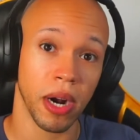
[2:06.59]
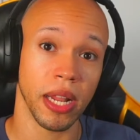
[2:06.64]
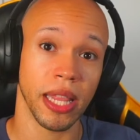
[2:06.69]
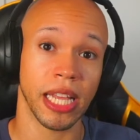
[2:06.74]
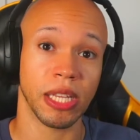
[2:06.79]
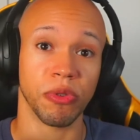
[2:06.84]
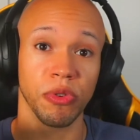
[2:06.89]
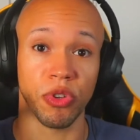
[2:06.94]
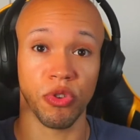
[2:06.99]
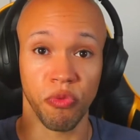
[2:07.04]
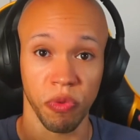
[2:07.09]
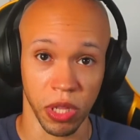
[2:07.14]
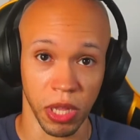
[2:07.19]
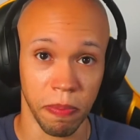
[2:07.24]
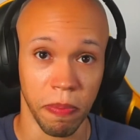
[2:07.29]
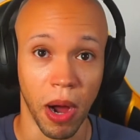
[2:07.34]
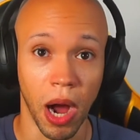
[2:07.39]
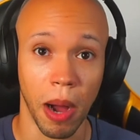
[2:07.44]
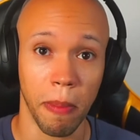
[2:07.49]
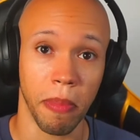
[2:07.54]
and that's when you really
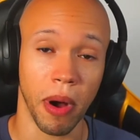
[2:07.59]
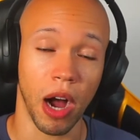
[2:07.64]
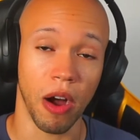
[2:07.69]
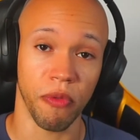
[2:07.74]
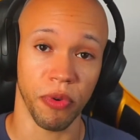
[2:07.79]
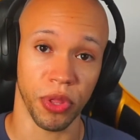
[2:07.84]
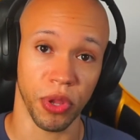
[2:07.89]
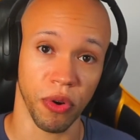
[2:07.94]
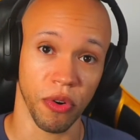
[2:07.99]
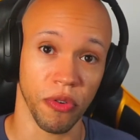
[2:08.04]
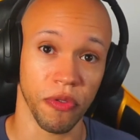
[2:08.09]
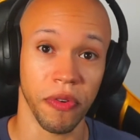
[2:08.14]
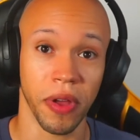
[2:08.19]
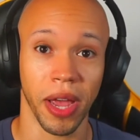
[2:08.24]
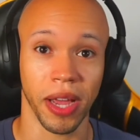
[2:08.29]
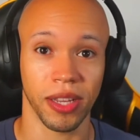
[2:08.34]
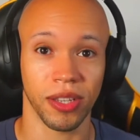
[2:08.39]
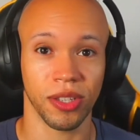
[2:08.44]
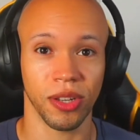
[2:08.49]
pop off with your effects.